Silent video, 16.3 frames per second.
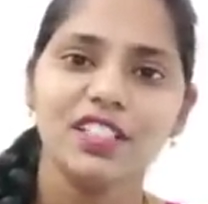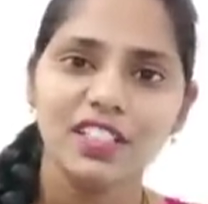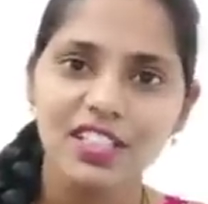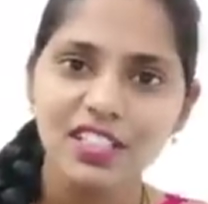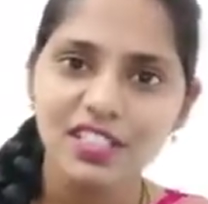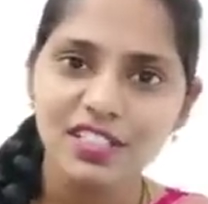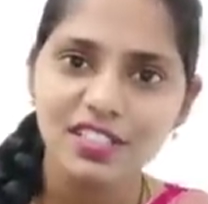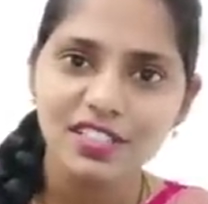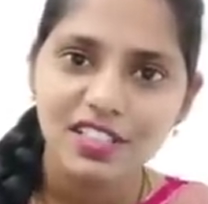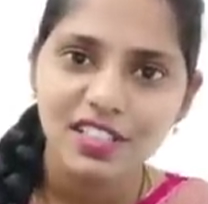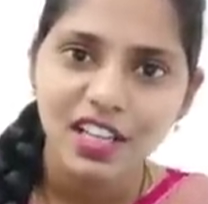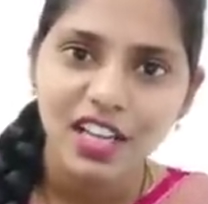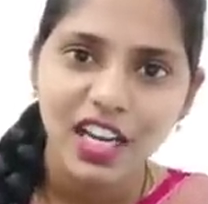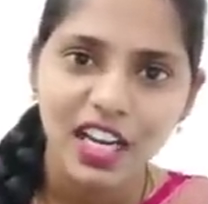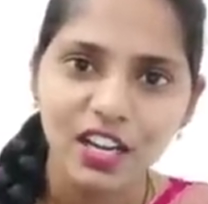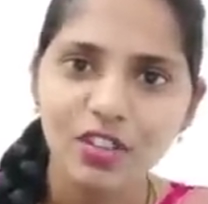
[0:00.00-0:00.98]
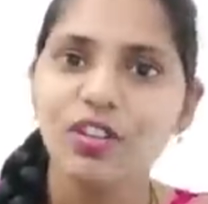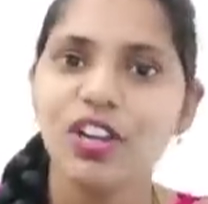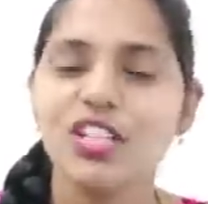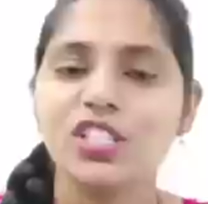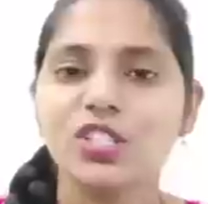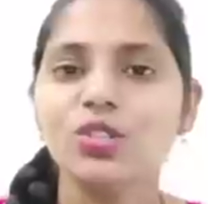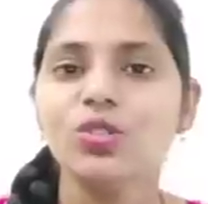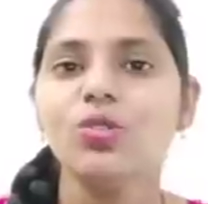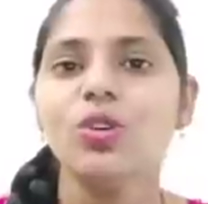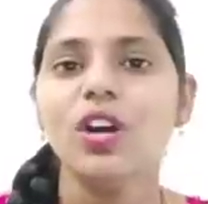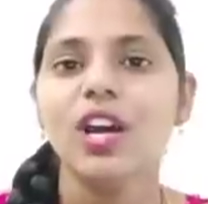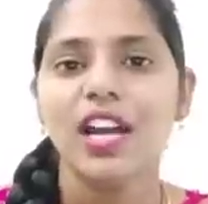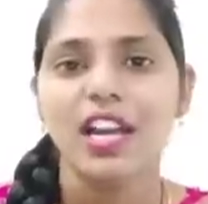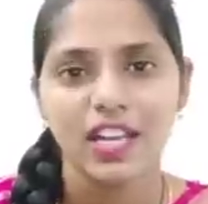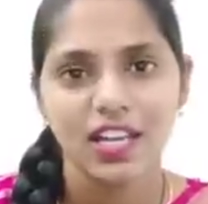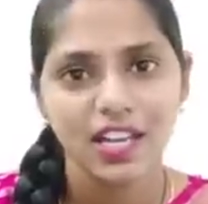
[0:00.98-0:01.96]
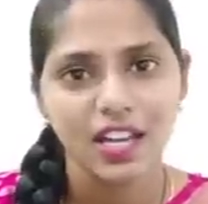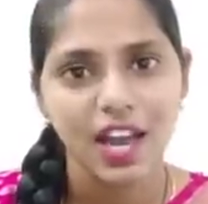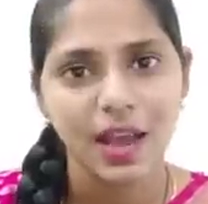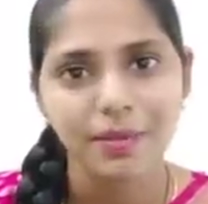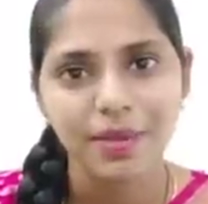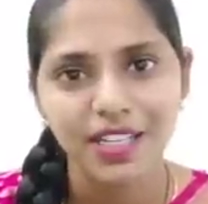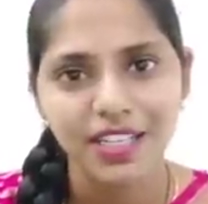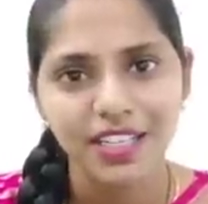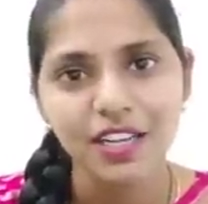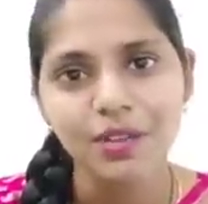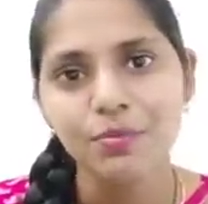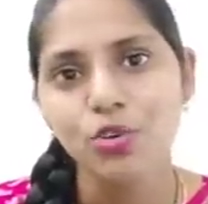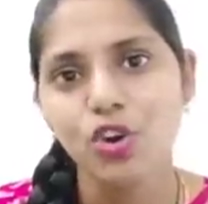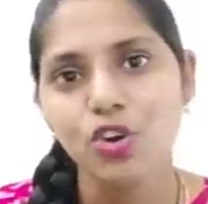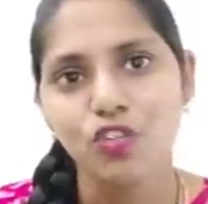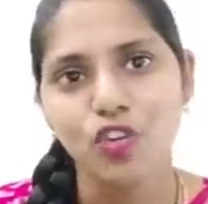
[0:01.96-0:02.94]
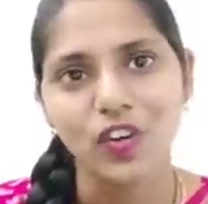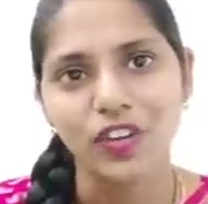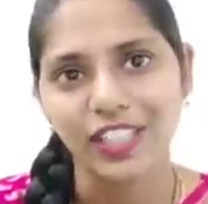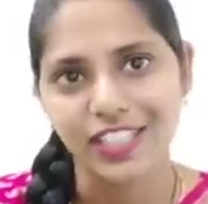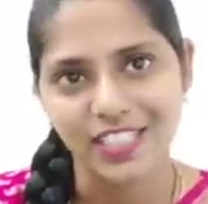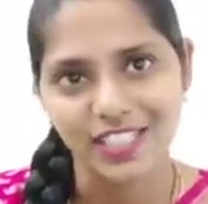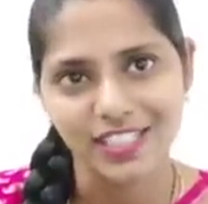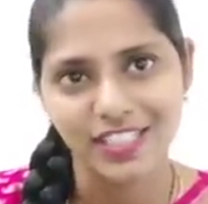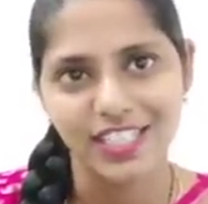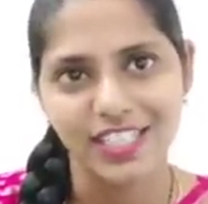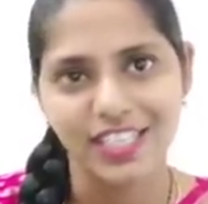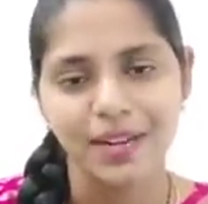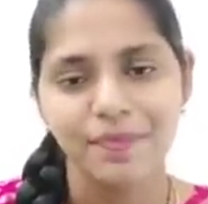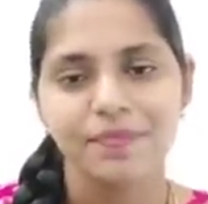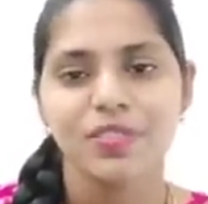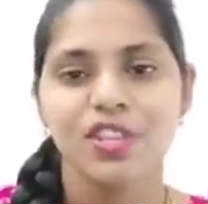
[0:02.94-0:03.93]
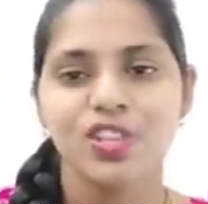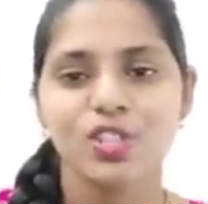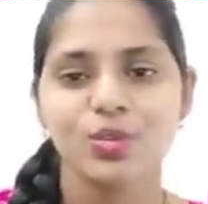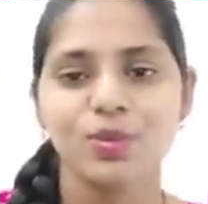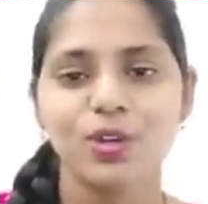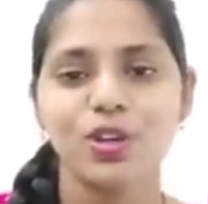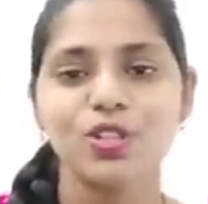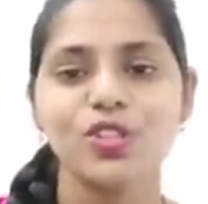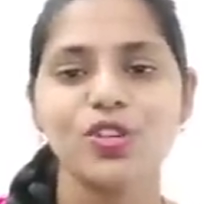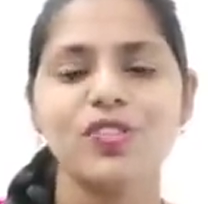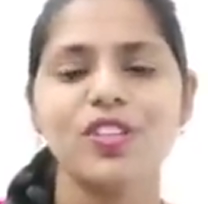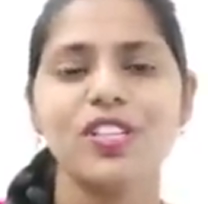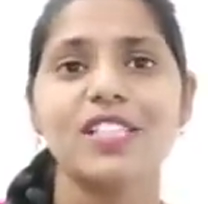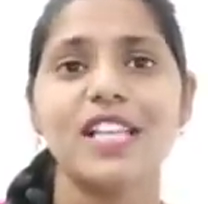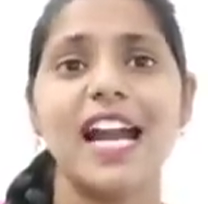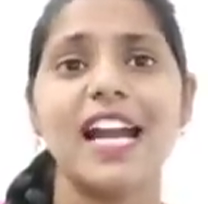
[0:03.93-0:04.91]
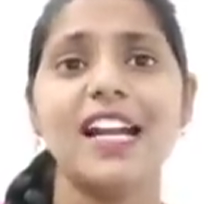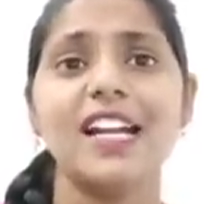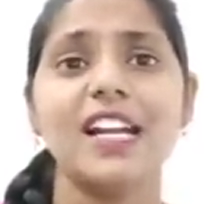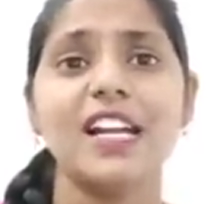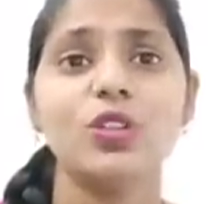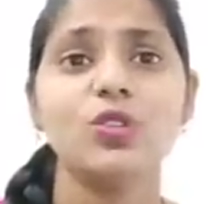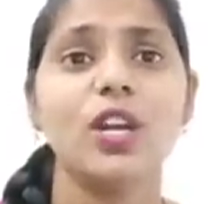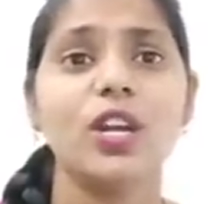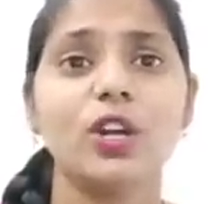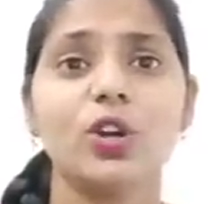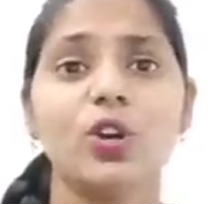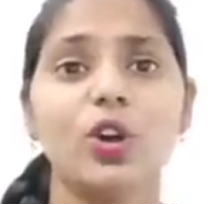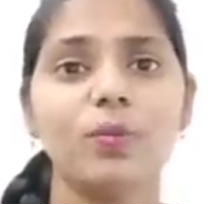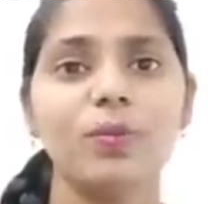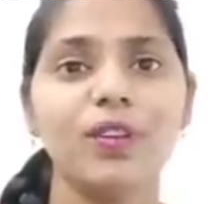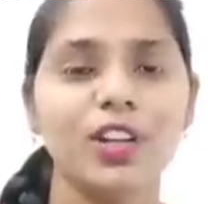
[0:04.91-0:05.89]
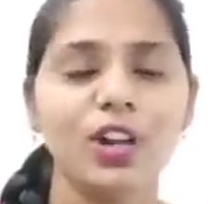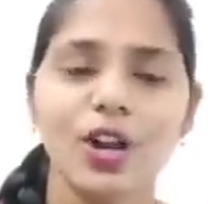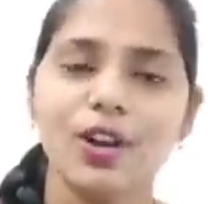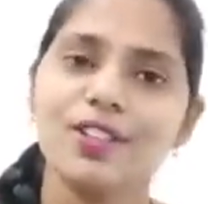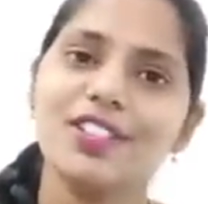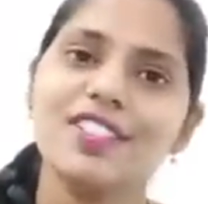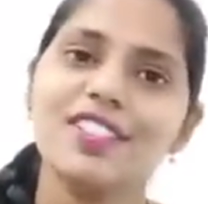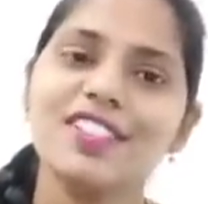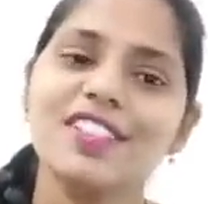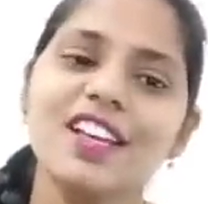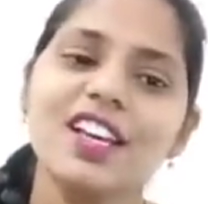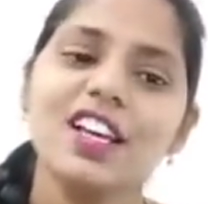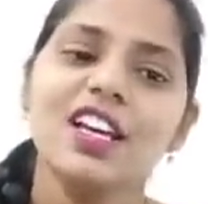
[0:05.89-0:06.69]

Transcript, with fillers: this invasive American bullfrog that is seen. So because of this that led to economic loss.